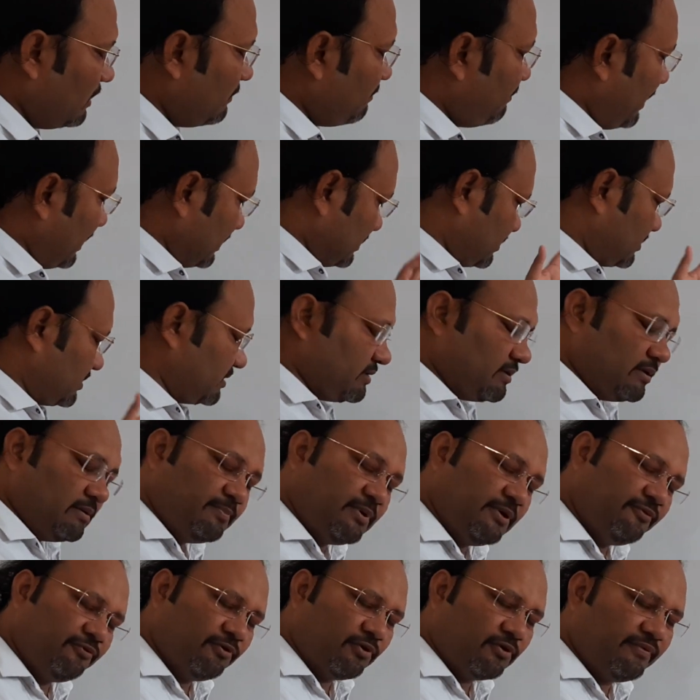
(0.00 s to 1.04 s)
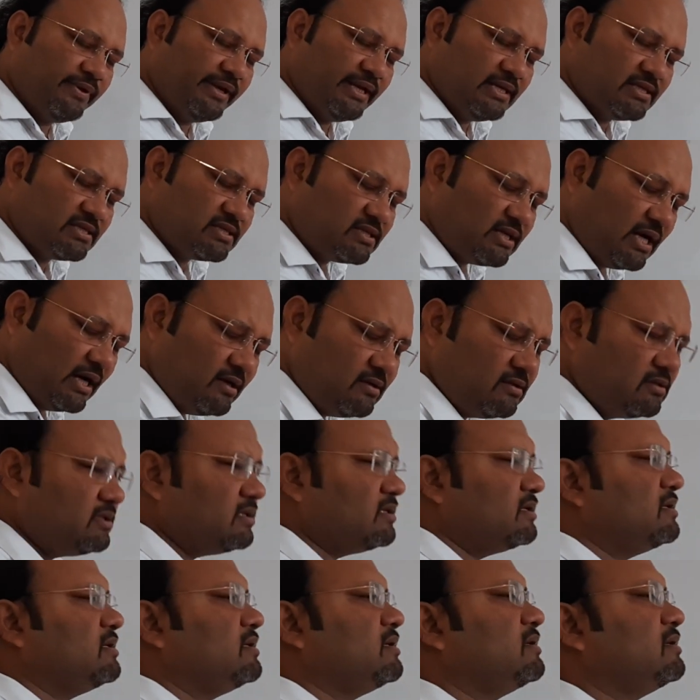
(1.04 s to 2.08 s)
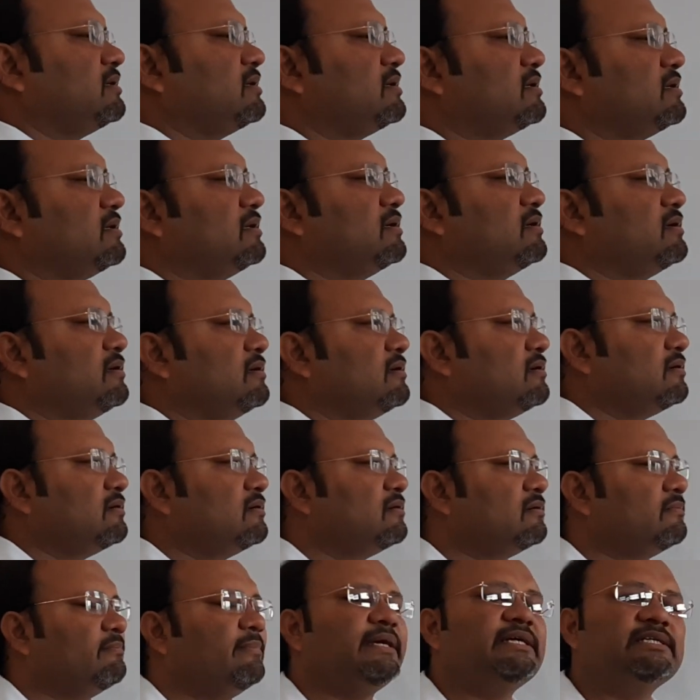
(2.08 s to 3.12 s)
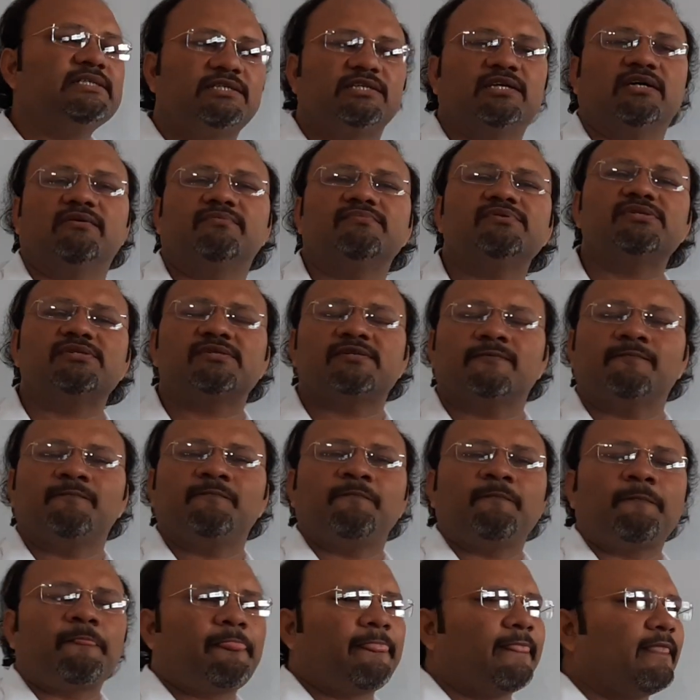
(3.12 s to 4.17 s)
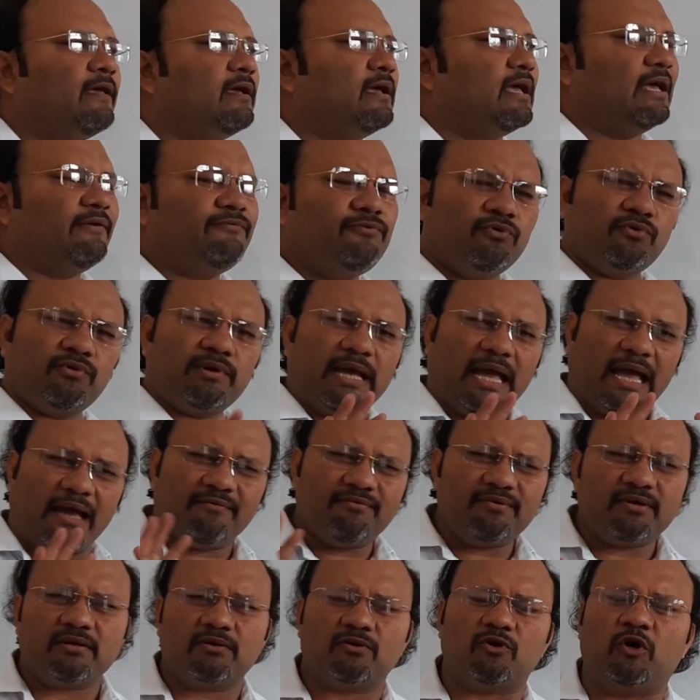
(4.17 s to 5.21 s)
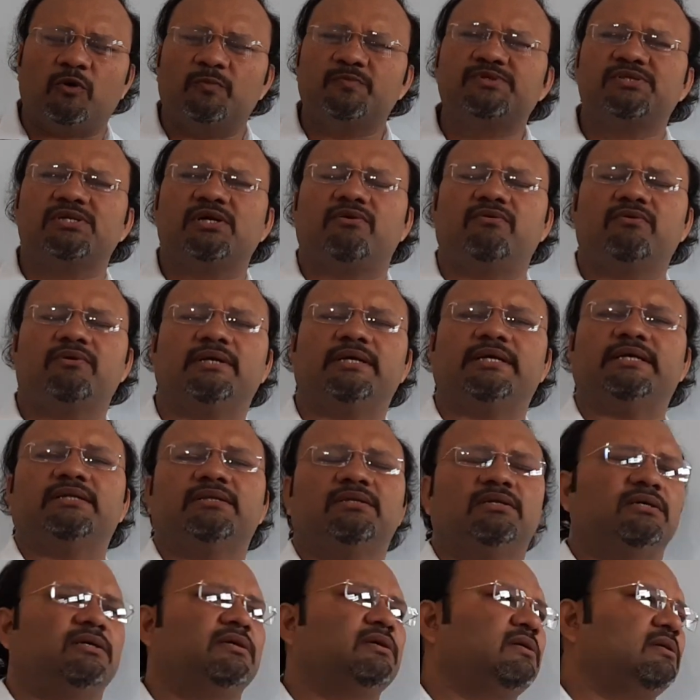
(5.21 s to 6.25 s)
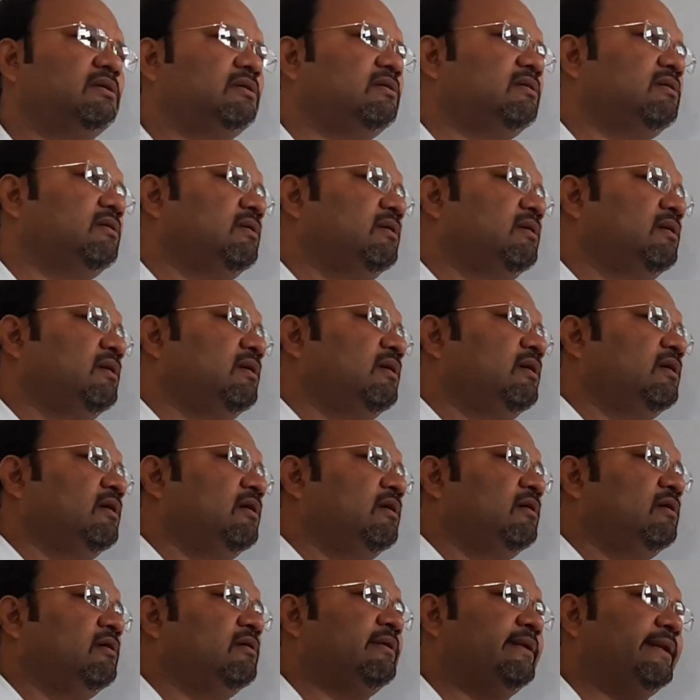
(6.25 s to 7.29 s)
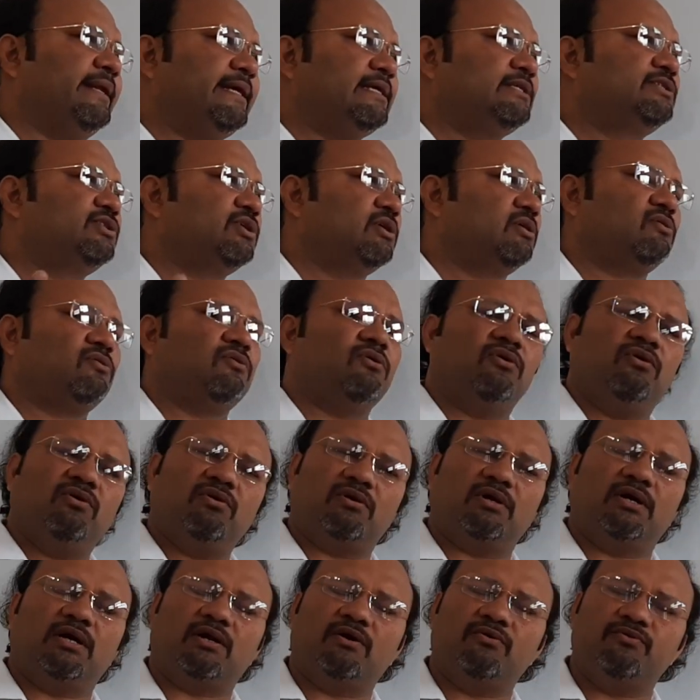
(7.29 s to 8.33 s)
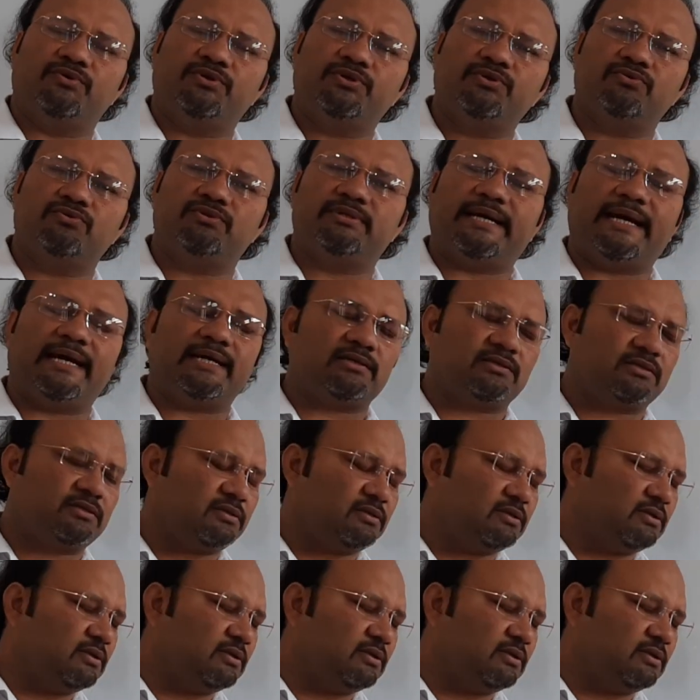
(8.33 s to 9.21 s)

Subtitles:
But before we start the main terms, have you ever observed in the nature or around you that